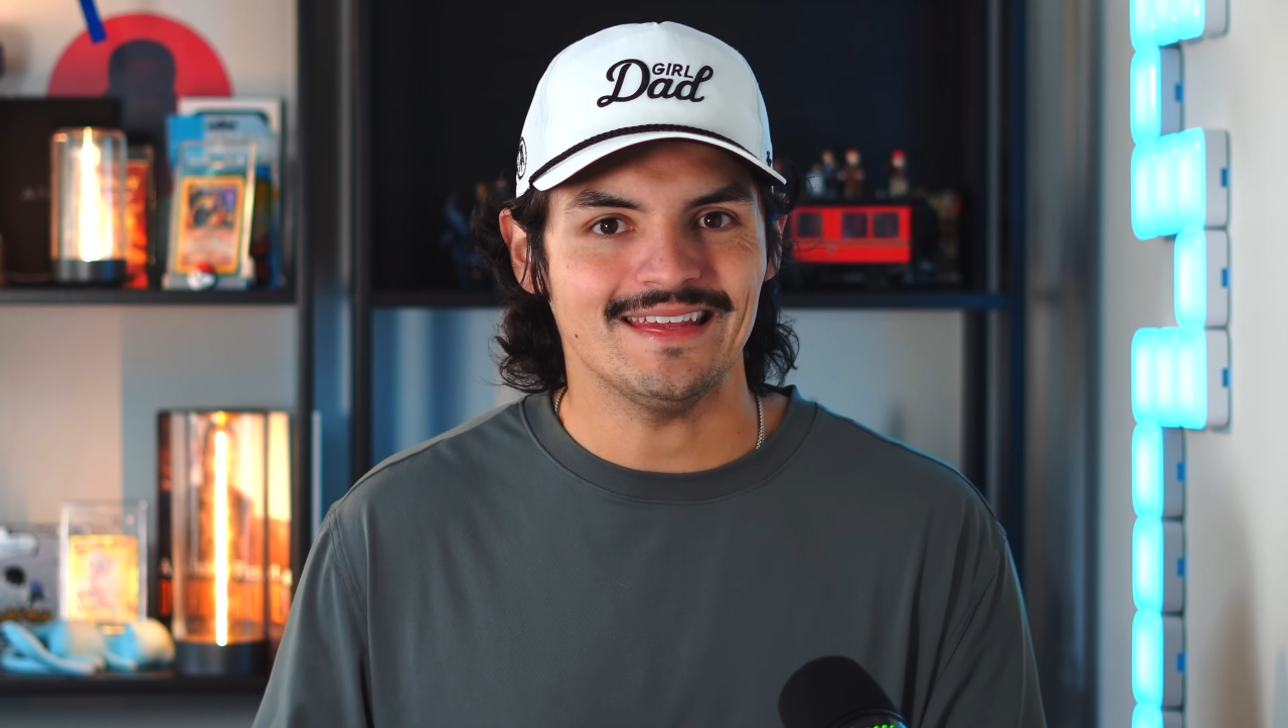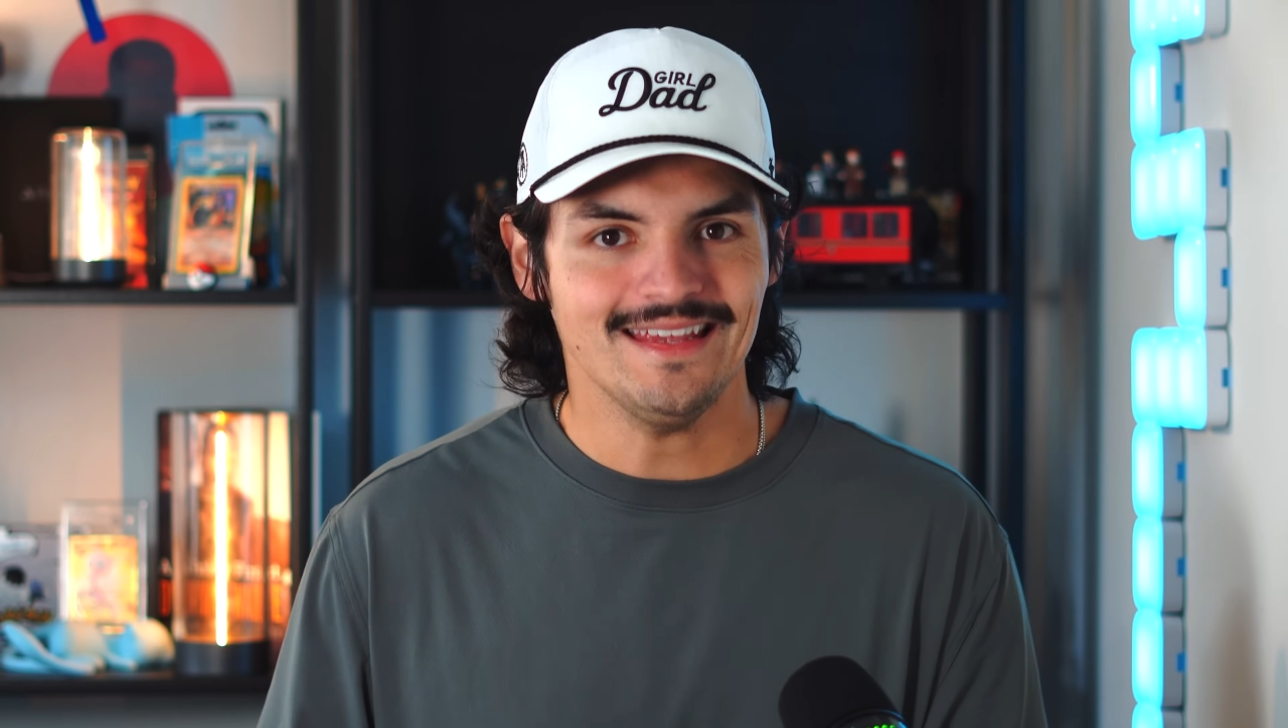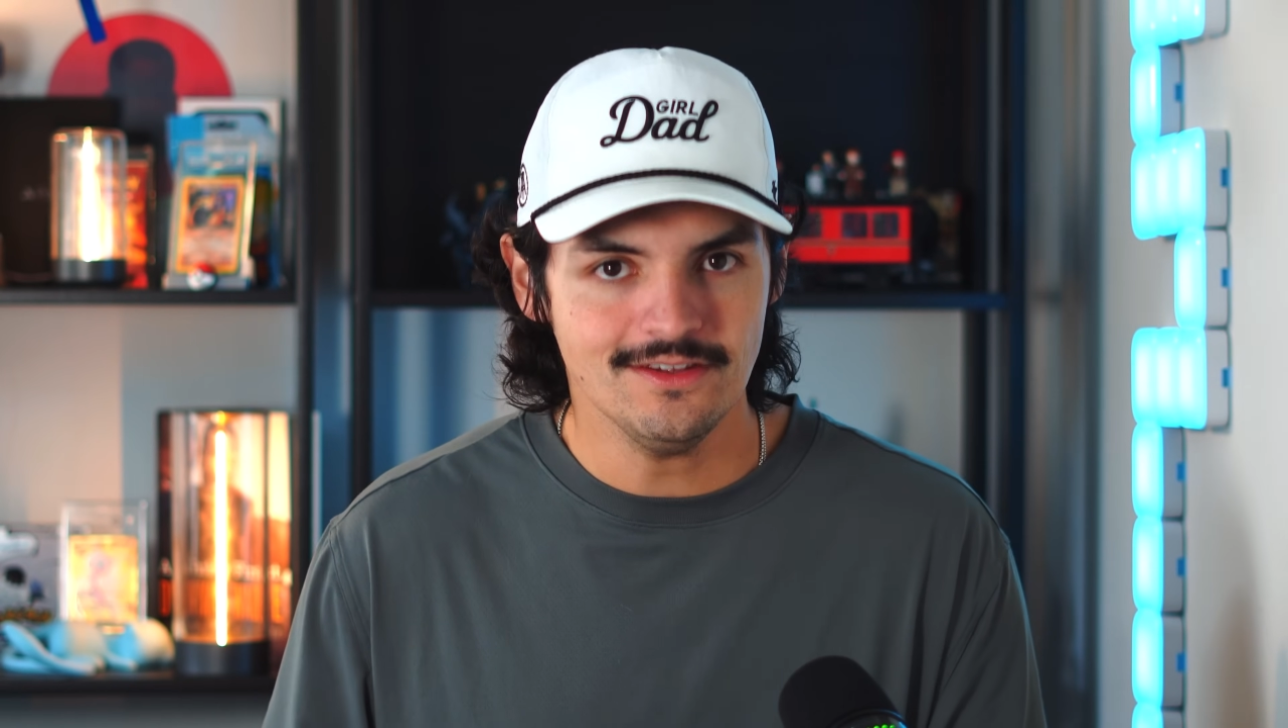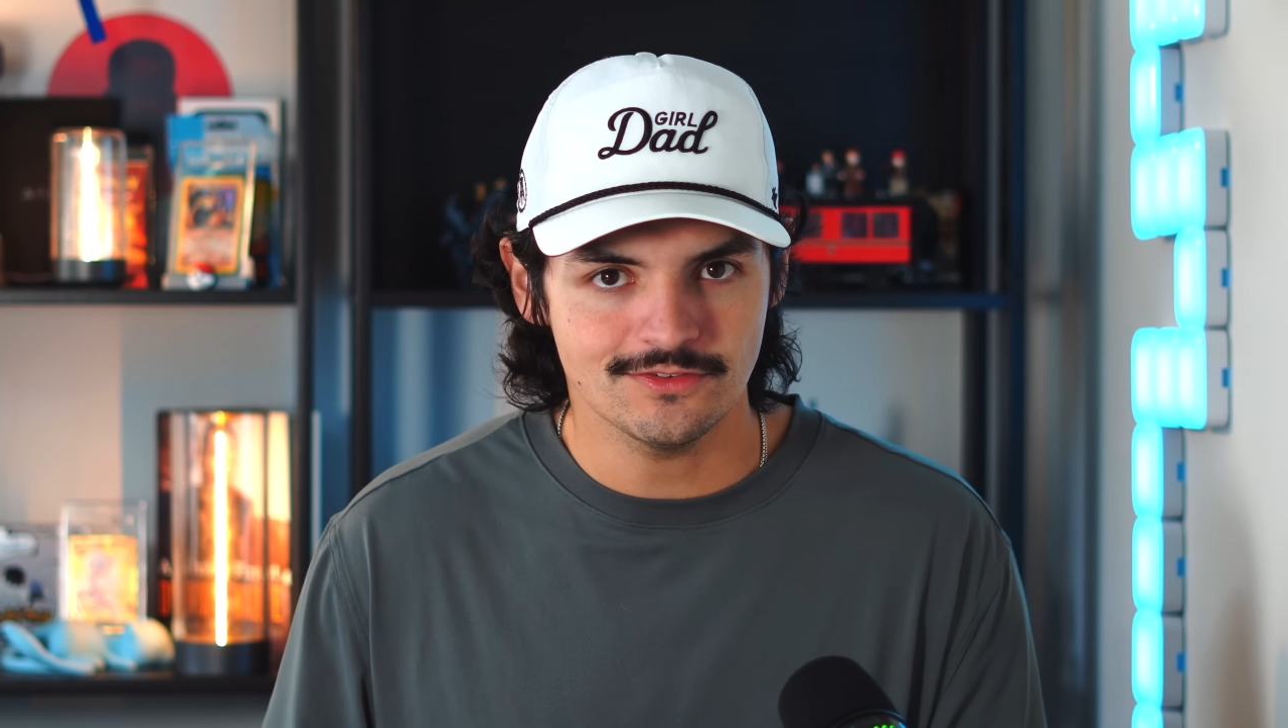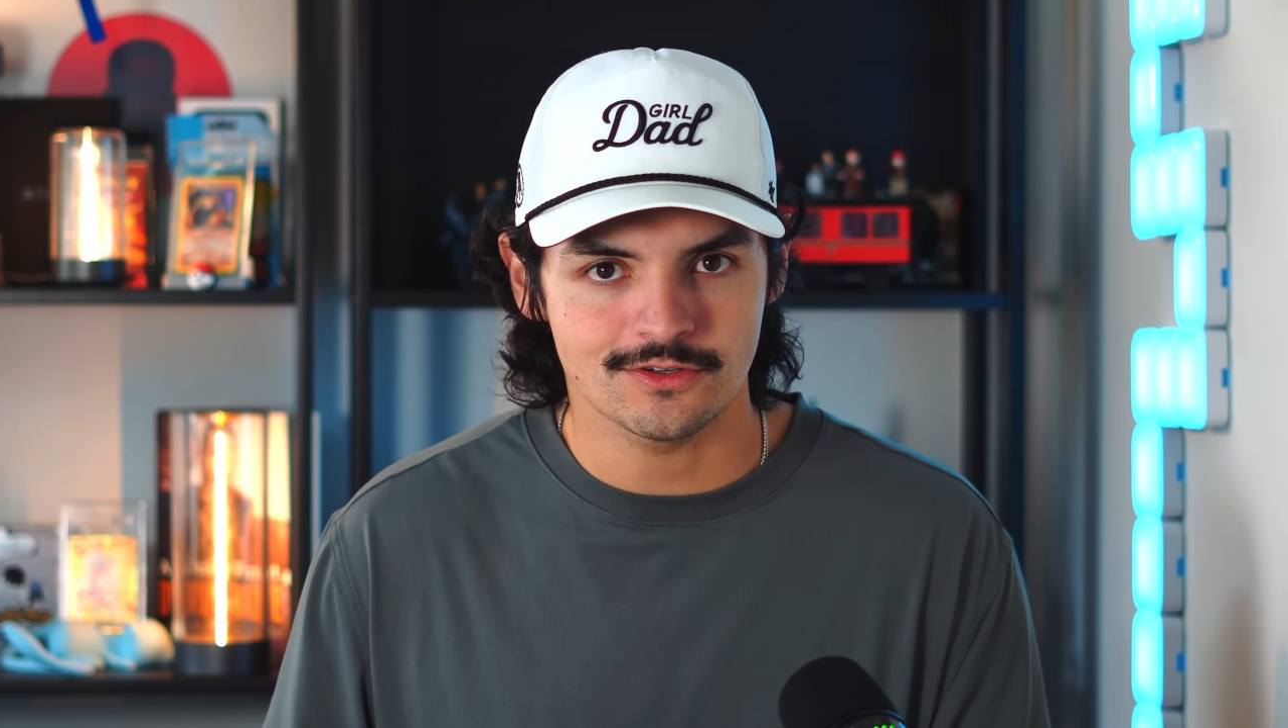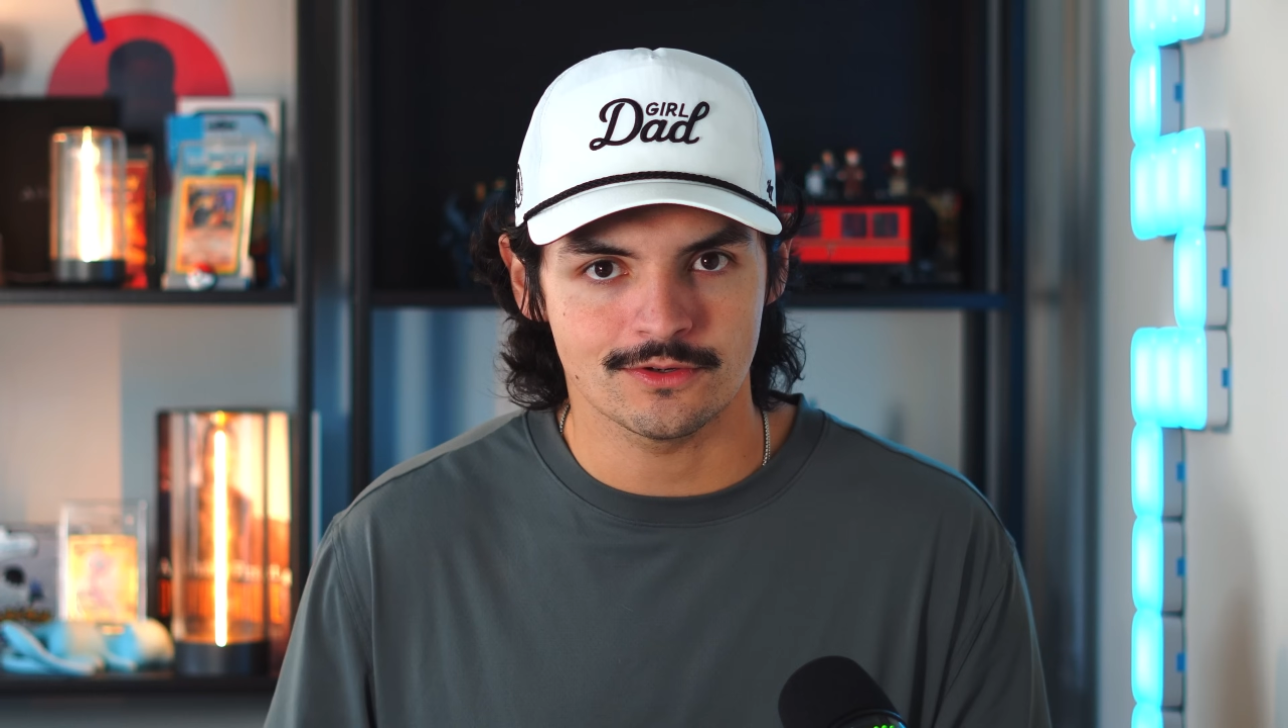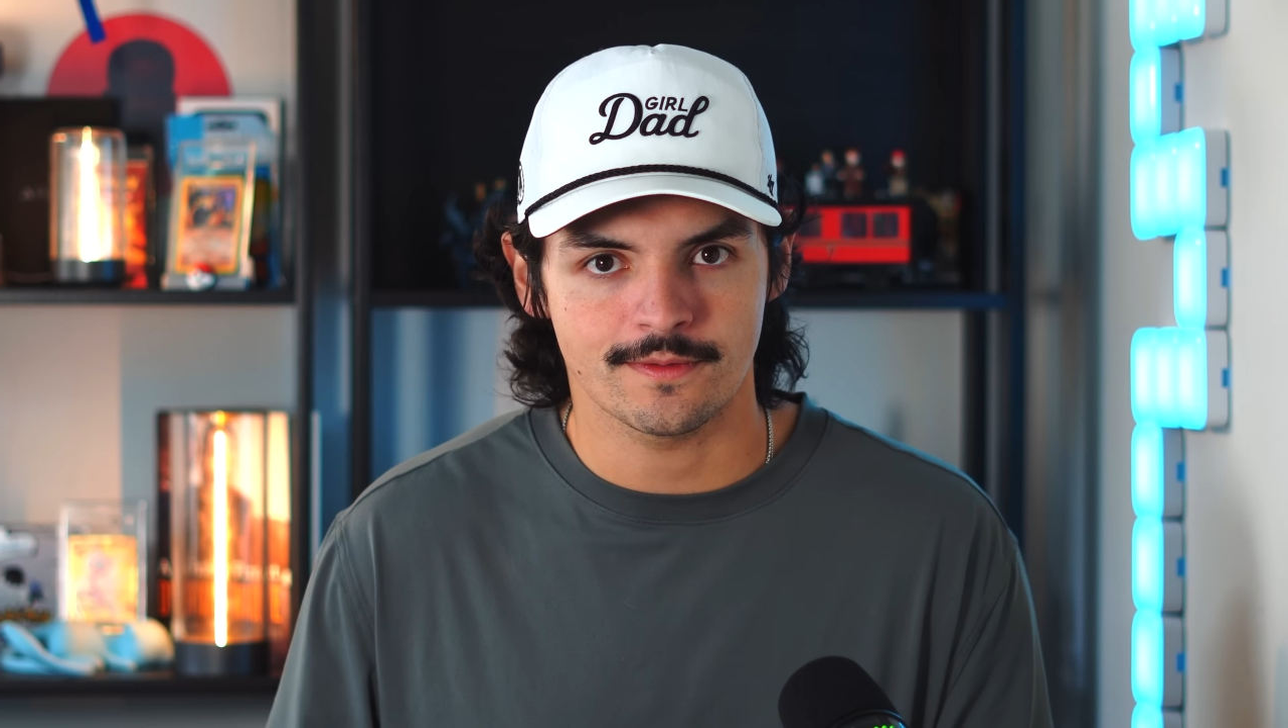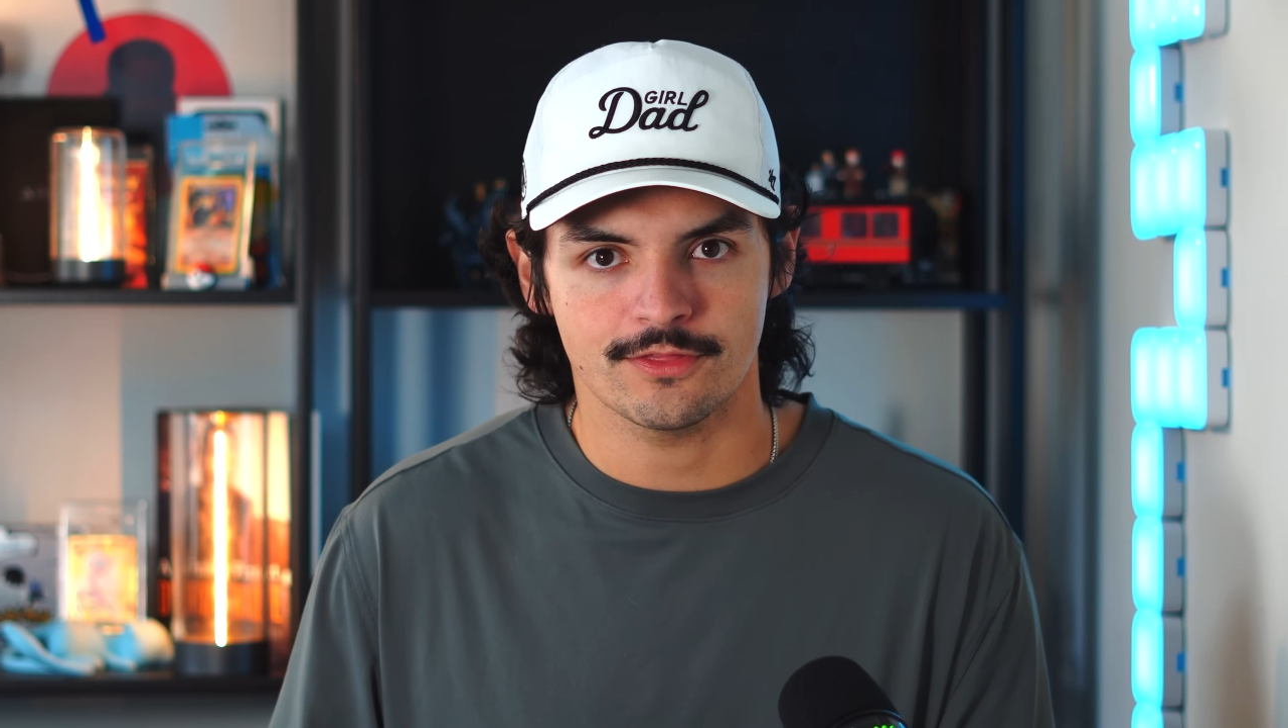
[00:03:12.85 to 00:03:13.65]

easier